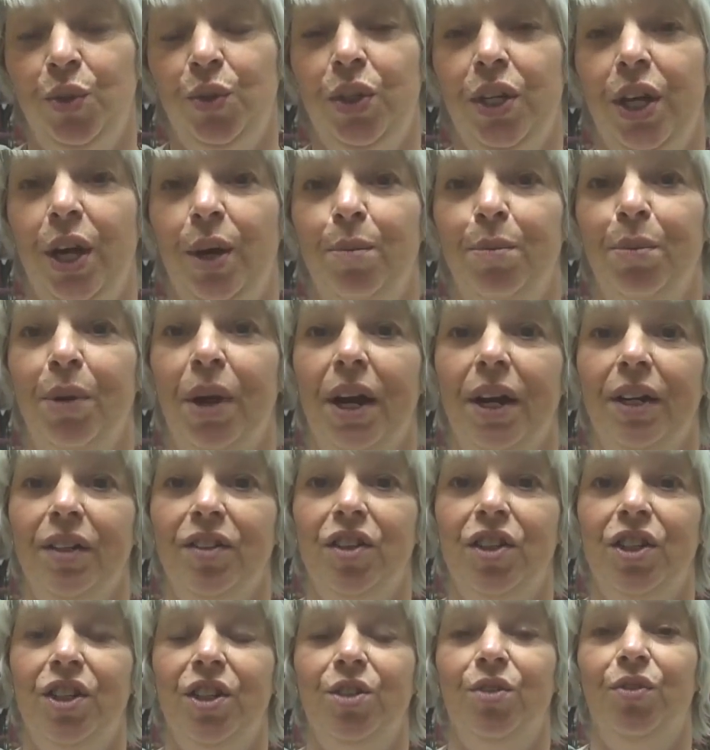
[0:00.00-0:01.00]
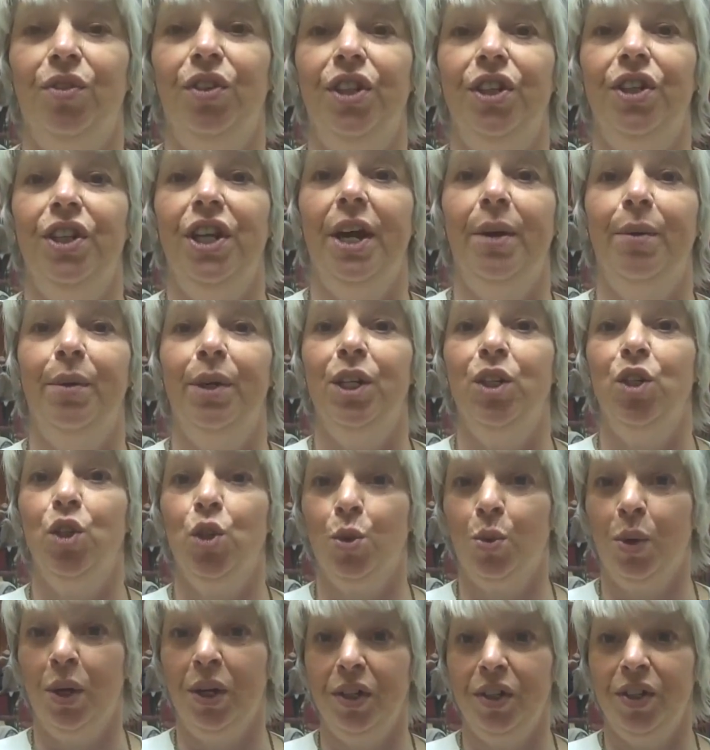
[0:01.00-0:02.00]
they'll practice for an hour
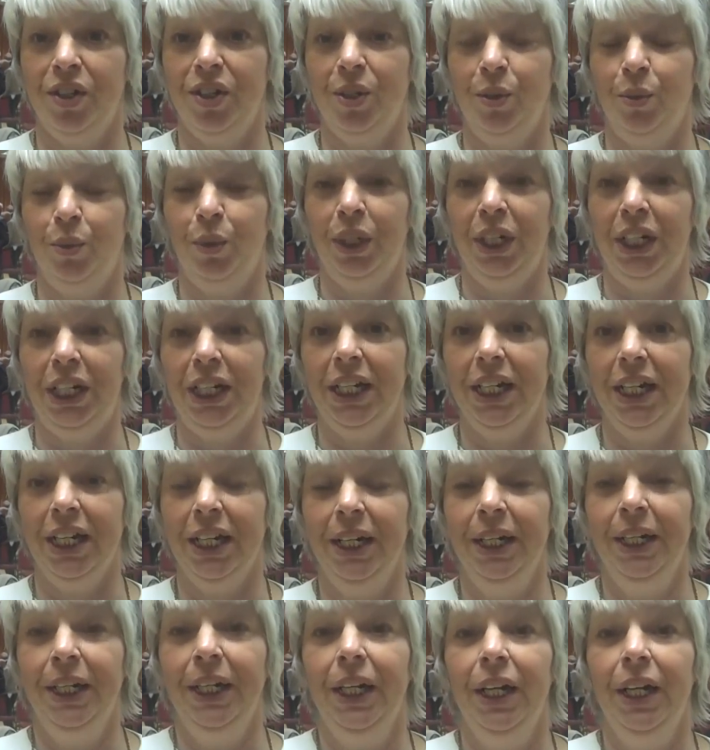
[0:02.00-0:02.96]
twice a week.